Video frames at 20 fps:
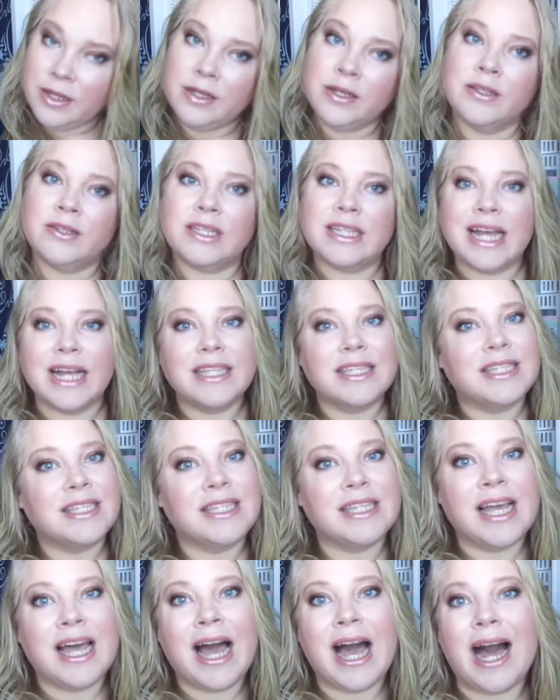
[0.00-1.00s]
So
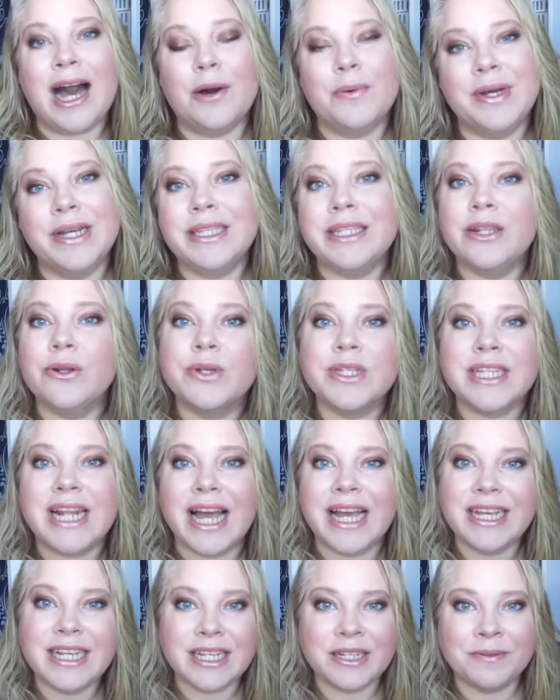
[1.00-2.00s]
that's how it looks
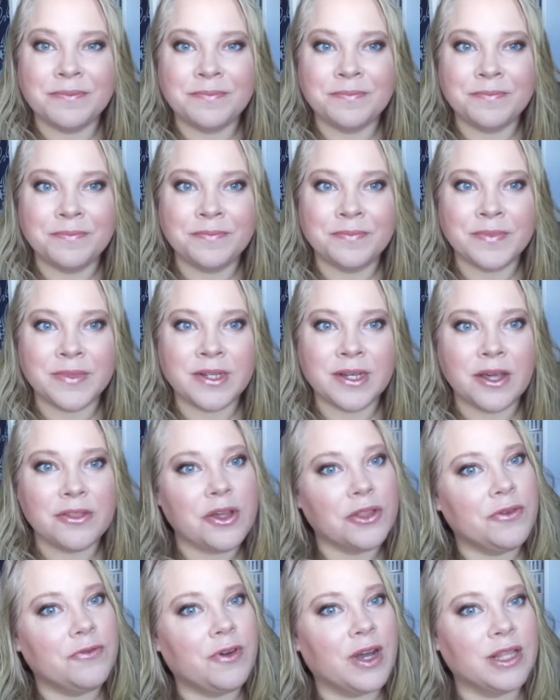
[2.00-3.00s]
like. I
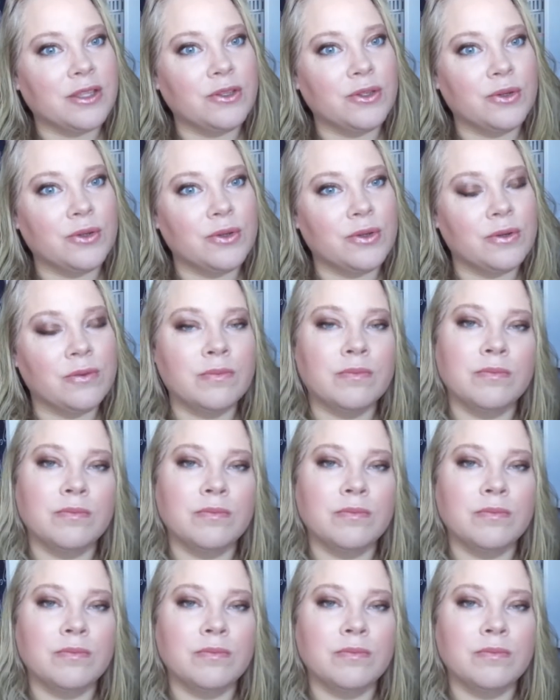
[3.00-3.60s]
thought it fun to